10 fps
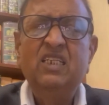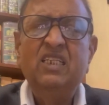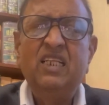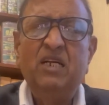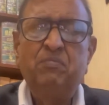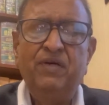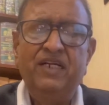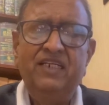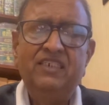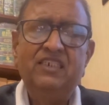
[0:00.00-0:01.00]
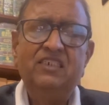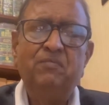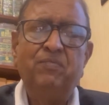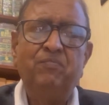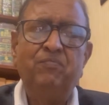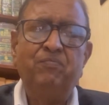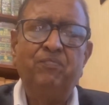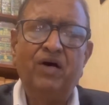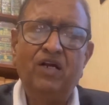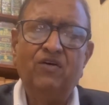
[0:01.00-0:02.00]
that pleadings is a
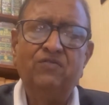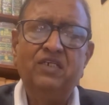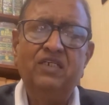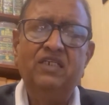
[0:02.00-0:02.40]
part of the